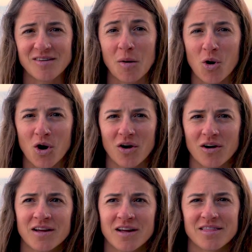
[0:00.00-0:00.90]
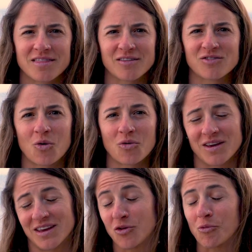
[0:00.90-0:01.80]
somewhere that's
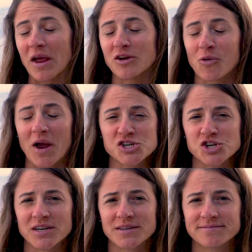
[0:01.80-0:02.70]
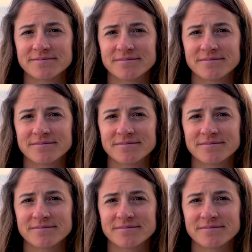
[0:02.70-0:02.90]
in the right direction.